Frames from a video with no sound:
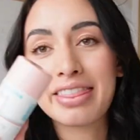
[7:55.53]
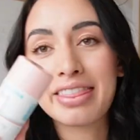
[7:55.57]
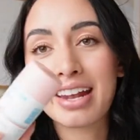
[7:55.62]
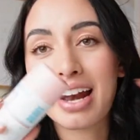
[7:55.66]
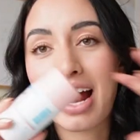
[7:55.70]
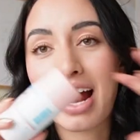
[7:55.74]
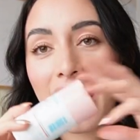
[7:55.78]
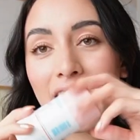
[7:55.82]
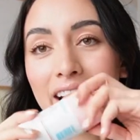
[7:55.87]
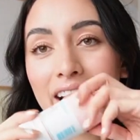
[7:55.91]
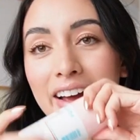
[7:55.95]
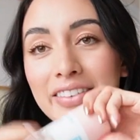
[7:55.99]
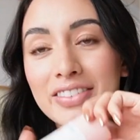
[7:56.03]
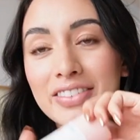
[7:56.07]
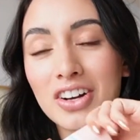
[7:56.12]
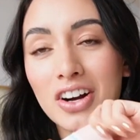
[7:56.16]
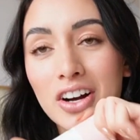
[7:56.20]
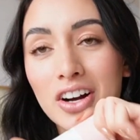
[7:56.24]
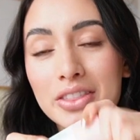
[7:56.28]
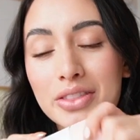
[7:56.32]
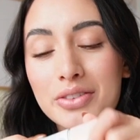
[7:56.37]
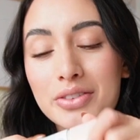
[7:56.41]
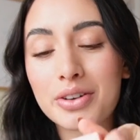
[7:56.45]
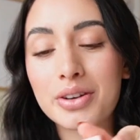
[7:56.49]
then I have
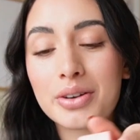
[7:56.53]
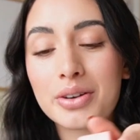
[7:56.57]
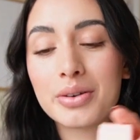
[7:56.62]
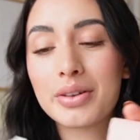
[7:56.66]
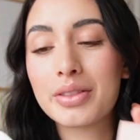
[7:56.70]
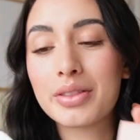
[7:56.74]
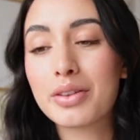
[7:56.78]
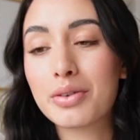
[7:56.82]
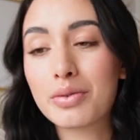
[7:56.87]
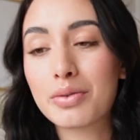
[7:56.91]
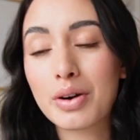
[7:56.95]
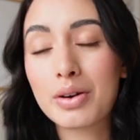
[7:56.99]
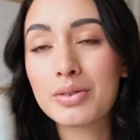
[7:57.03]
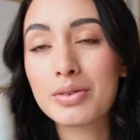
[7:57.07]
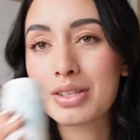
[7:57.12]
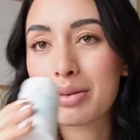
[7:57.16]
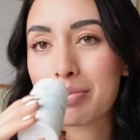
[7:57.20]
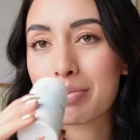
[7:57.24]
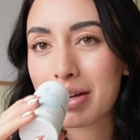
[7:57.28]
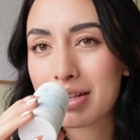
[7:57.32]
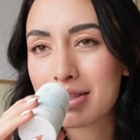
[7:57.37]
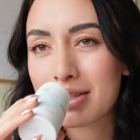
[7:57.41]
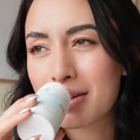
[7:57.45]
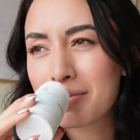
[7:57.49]
gone through the Rosy
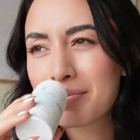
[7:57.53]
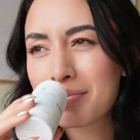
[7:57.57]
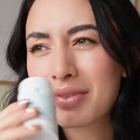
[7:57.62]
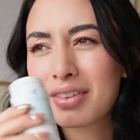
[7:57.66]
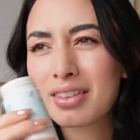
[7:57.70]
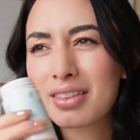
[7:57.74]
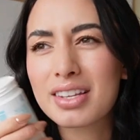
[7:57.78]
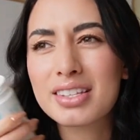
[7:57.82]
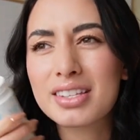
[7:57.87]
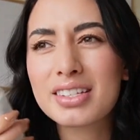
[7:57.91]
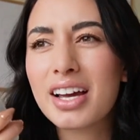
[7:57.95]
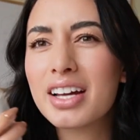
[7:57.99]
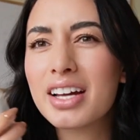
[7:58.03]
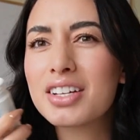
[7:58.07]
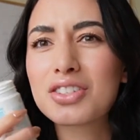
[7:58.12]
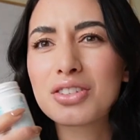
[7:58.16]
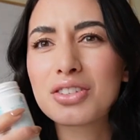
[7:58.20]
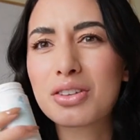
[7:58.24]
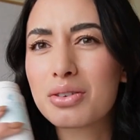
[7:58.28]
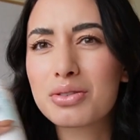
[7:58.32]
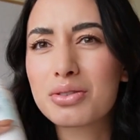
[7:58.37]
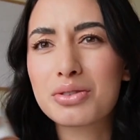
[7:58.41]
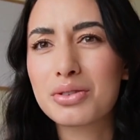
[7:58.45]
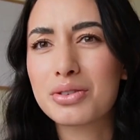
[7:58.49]
Pits. This guy just
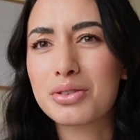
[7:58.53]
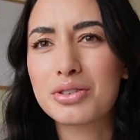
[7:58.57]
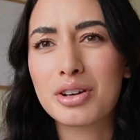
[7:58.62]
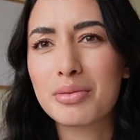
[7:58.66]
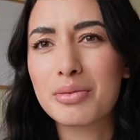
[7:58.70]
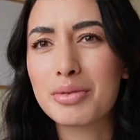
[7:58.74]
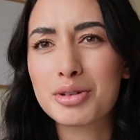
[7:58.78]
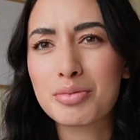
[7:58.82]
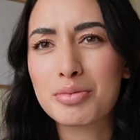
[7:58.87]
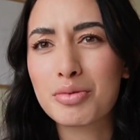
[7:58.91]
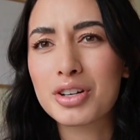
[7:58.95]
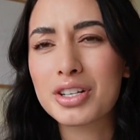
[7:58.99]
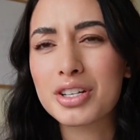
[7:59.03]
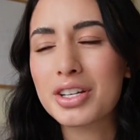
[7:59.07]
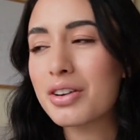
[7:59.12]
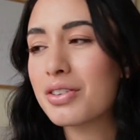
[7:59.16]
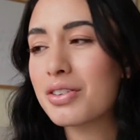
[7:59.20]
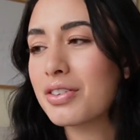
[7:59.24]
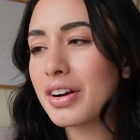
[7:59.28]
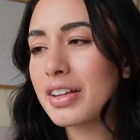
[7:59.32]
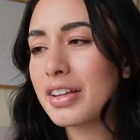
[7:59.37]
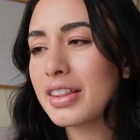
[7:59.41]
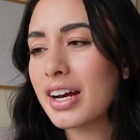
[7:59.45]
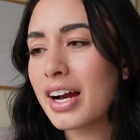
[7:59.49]
goes through so much more
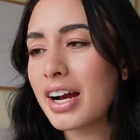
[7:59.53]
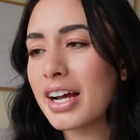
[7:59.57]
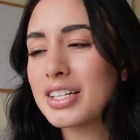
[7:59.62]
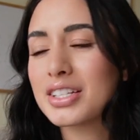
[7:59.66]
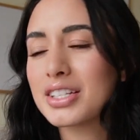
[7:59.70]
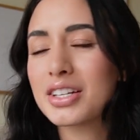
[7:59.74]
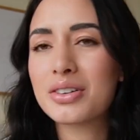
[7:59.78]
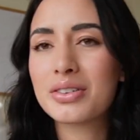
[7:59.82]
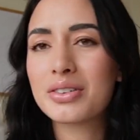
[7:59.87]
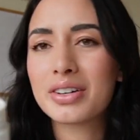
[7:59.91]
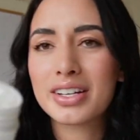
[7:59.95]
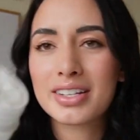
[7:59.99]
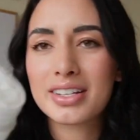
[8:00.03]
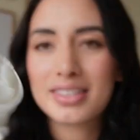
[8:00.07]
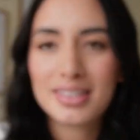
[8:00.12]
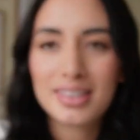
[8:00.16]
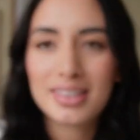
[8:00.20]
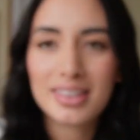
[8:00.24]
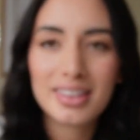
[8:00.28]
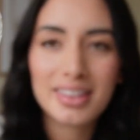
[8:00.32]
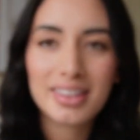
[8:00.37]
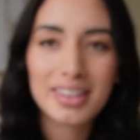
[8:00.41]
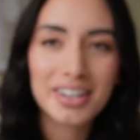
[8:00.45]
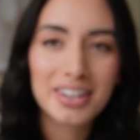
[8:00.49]
deodorant than I do. It is
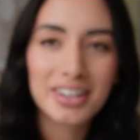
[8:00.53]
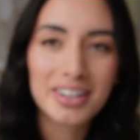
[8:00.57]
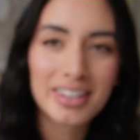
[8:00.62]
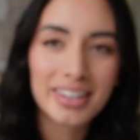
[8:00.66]
literally,